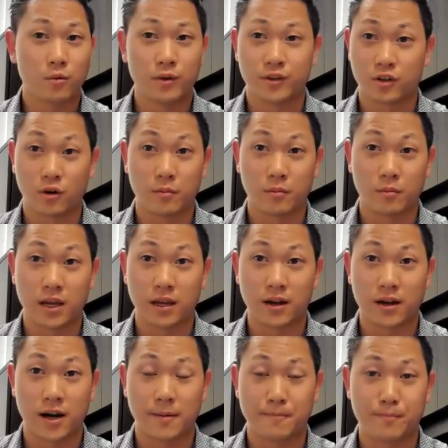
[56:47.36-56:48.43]
with so many
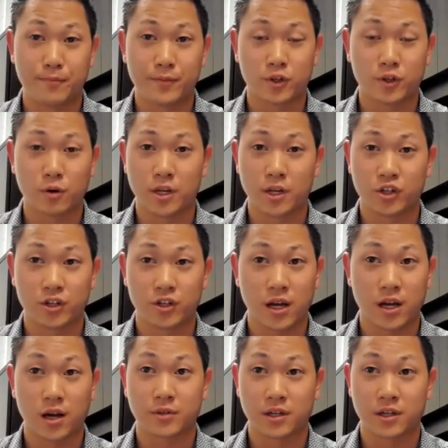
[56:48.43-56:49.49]

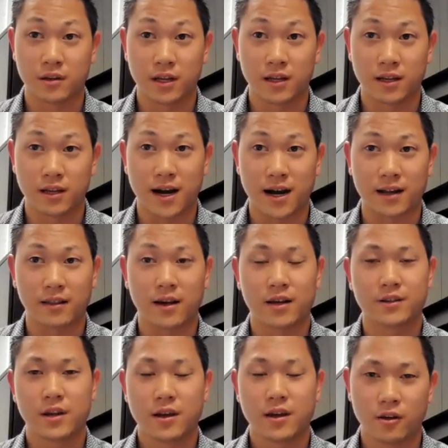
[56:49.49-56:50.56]
shakeups in
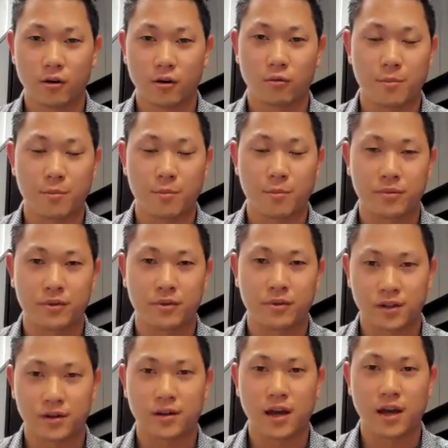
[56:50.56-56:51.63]
guidelines. Your
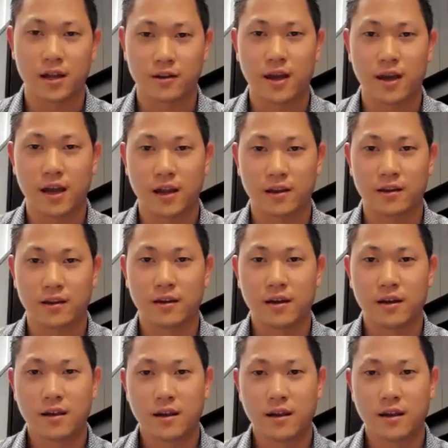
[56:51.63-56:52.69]
reputation and
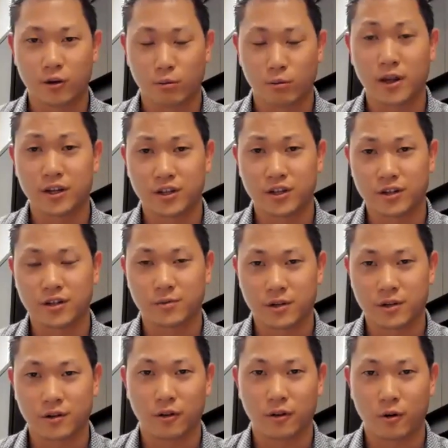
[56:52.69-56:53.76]
your relationships
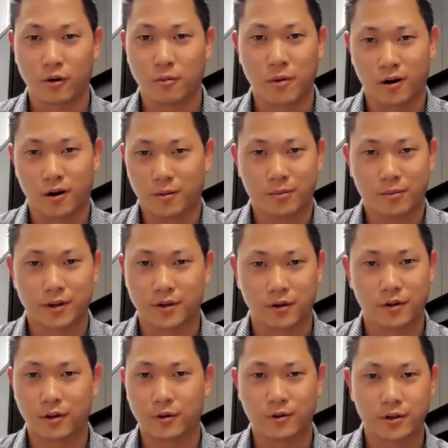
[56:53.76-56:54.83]
in your local marketplace are
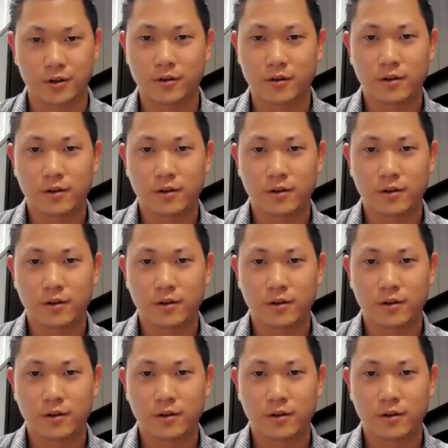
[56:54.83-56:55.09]
huge.